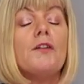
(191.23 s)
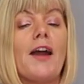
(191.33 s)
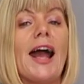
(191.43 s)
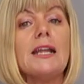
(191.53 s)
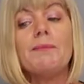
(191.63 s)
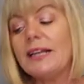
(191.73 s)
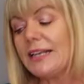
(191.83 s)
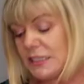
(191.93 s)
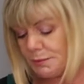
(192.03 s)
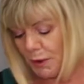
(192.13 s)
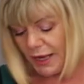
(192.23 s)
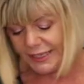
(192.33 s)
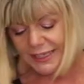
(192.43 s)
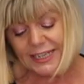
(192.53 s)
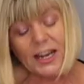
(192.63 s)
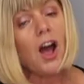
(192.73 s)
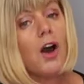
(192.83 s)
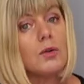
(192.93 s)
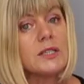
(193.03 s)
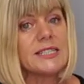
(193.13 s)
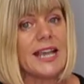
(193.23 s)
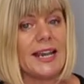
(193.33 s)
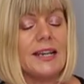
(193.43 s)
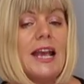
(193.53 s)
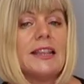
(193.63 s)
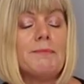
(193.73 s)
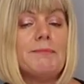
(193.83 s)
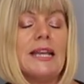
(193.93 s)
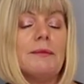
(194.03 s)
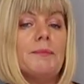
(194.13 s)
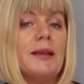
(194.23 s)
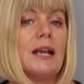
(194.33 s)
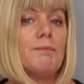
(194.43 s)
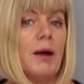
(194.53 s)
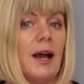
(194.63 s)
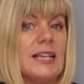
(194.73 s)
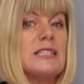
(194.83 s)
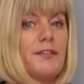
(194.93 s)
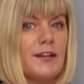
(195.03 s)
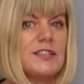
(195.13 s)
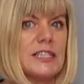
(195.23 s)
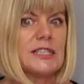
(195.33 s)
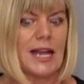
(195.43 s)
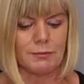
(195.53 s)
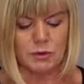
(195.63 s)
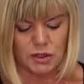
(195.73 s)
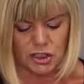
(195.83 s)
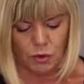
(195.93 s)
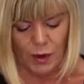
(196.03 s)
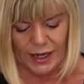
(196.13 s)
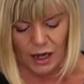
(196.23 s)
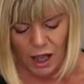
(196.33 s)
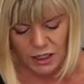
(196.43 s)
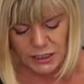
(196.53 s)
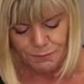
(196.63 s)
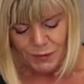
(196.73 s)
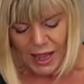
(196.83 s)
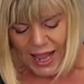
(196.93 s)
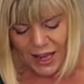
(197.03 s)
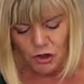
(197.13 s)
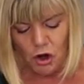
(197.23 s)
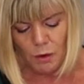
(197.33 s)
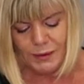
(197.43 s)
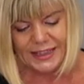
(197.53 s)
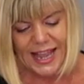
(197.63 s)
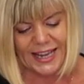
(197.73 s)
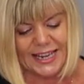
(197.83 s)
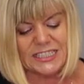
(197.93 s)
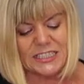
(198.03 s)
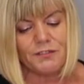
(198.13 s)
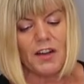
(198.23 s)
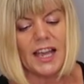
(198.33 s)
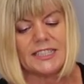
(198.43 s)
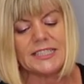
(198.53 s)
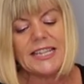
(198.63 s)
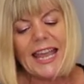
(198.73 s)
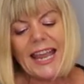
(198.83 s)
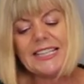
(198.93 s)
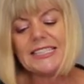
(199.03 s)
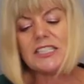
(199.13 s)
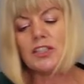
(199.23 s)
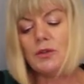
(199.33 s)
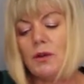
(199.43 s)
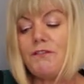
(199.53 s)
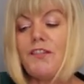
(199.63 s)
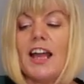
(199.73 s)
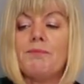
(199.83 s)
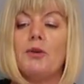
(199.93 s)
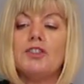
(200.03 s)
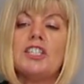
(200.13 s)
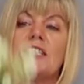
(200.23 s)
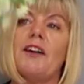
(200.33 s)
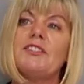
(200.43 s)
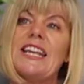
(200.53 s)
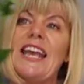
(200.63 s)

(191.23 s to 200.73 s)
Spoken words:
For anybody that's buying it in wholesale, the minimum you can buy is 50 stems, which is quite a lot. And normally then it's divided into 5 bunches of